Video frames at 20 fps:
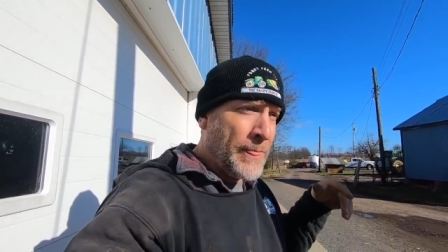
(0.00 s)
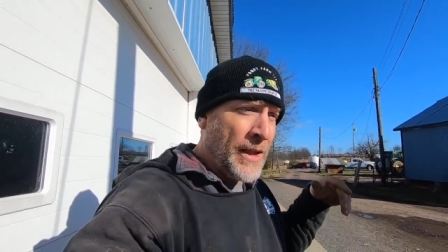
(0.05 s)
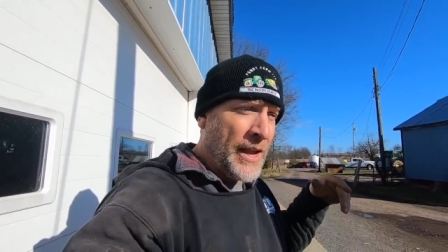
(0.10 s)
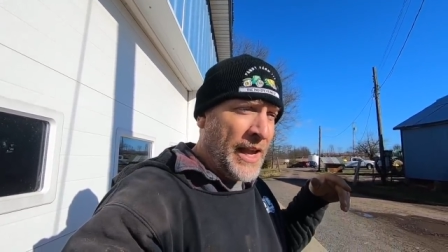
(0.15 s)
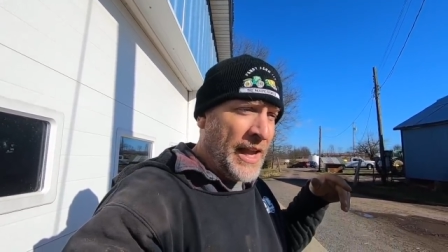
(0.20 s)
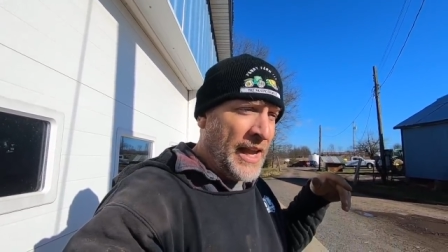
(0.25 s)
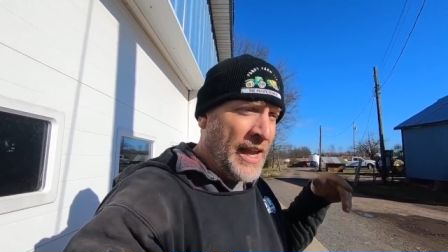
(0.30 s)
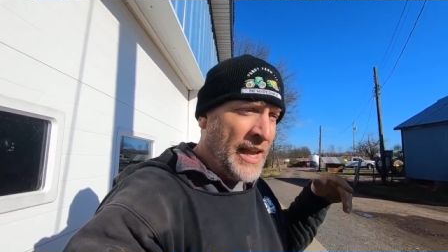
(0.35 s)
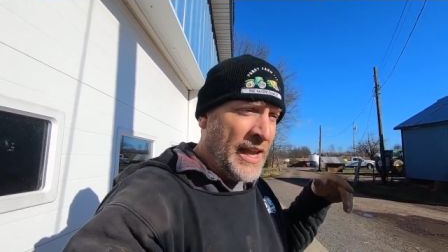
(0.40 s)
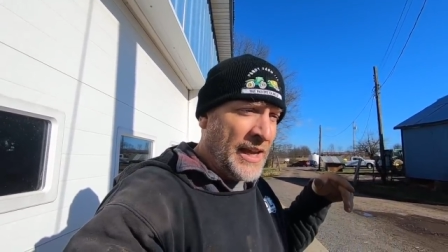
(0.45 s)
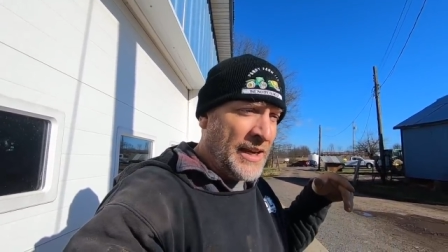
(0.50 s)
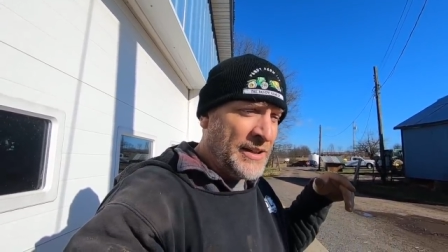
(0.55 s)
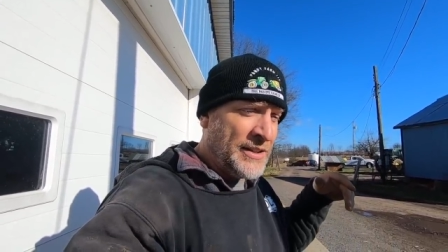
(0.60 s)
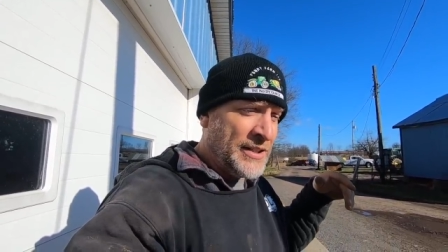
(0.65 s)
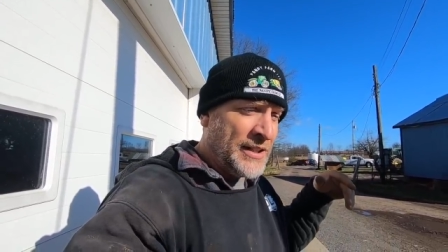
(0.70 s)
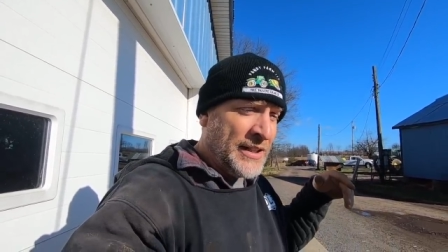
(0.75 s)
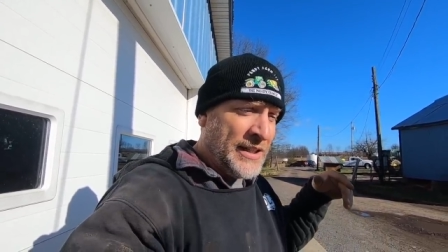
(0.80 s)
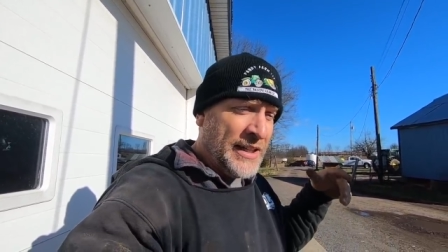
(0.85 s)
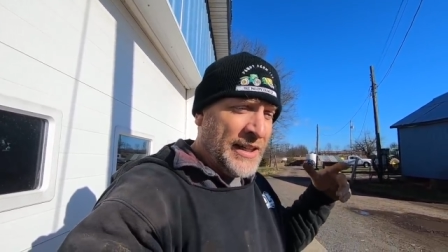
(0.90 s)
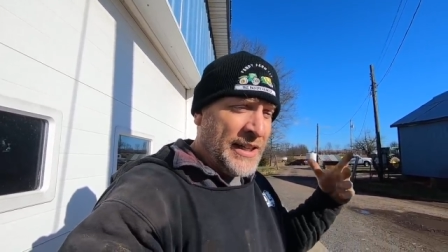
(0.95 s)
and
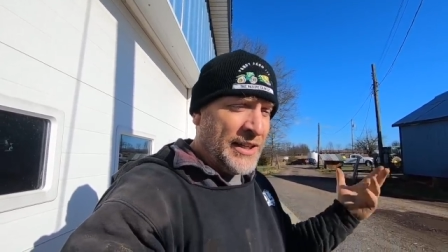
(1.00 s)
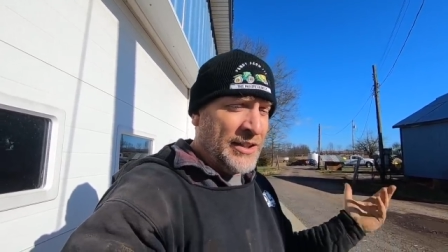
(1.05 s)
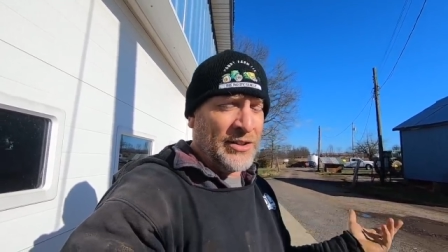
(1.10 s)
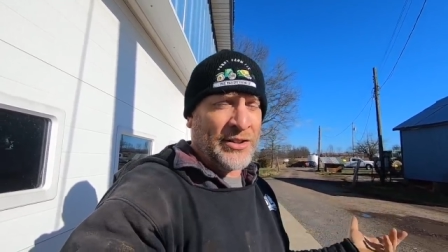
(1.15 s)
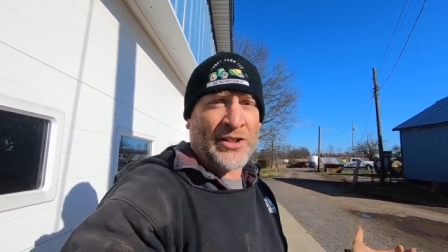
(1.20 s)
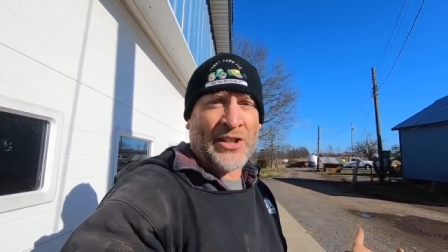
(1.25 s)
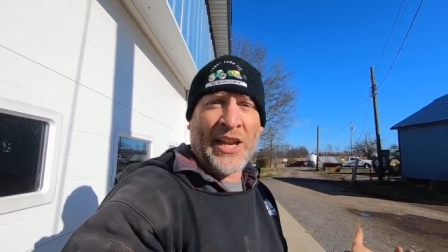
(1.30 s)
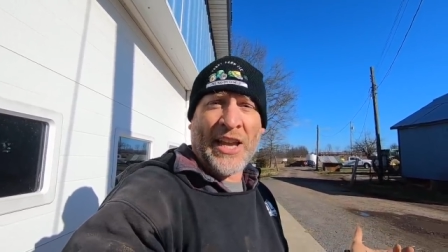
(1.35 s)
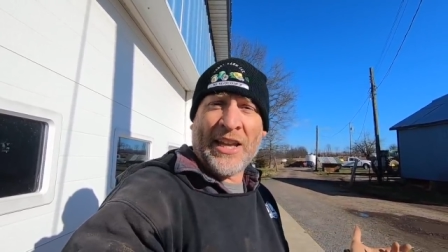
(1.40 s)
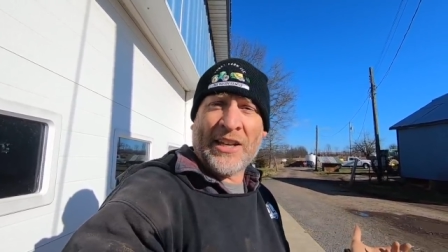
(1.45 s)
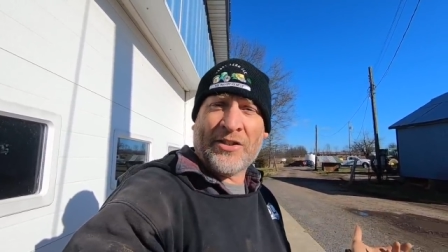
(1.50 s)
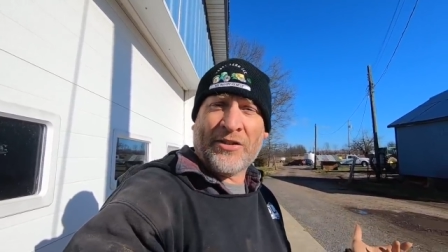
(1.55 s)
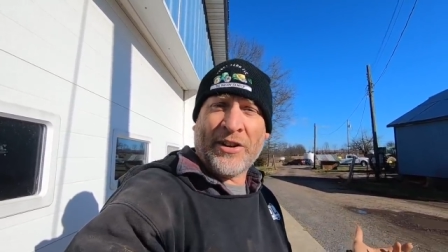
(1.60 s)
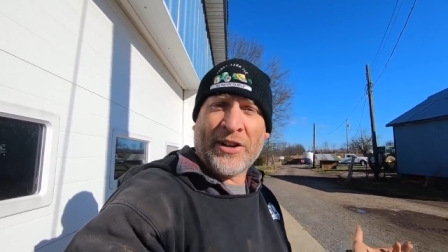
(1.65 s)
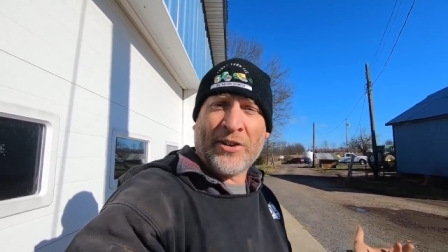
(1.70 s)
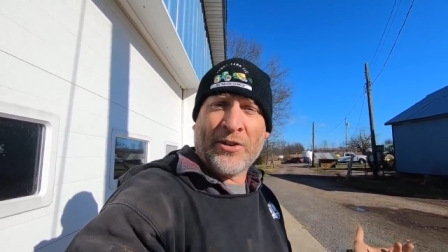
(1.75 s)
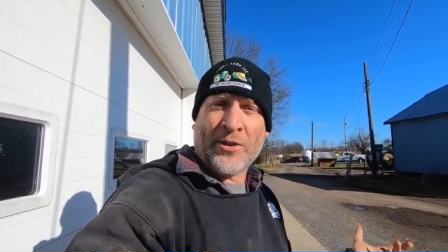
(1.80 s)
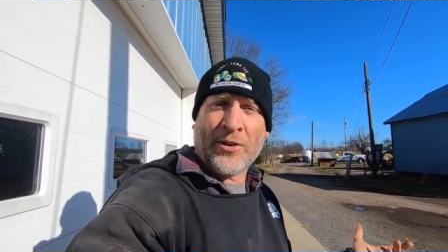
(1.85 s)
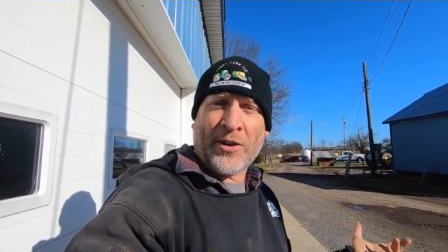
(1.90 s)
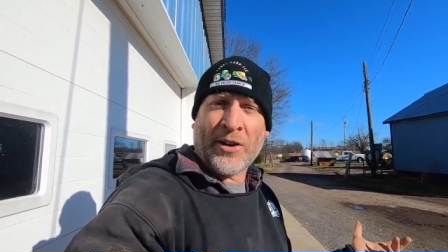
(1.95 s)
it'll say it's
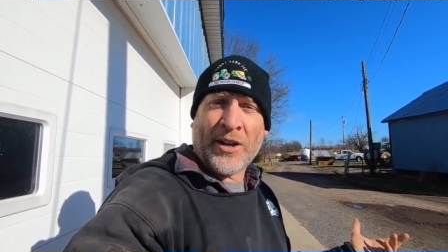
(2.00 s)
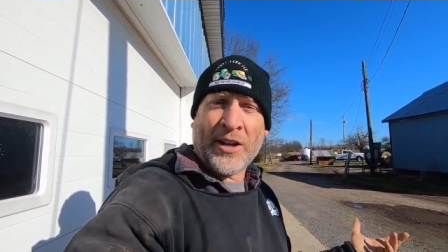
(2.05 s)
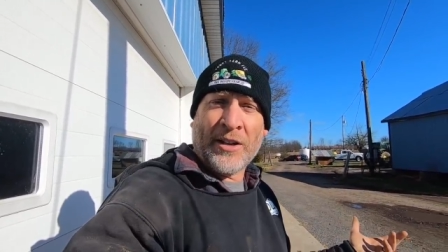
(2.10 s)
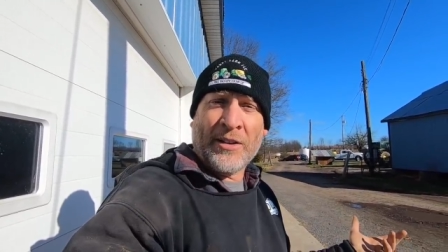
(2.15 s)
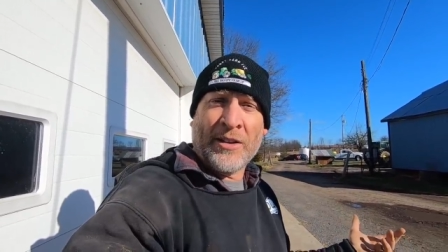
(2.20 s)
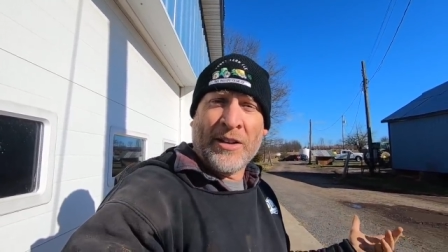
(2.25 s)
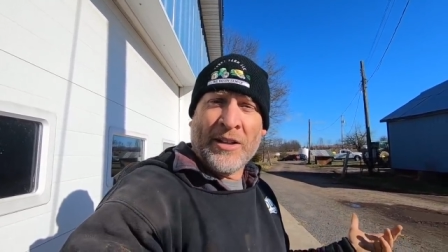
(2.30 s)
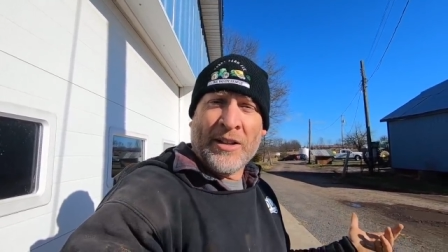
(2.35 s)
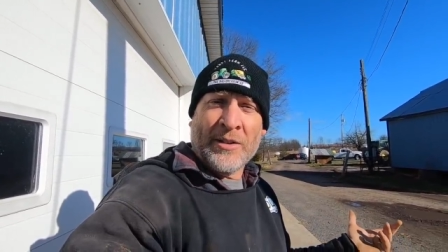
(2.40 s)
recording,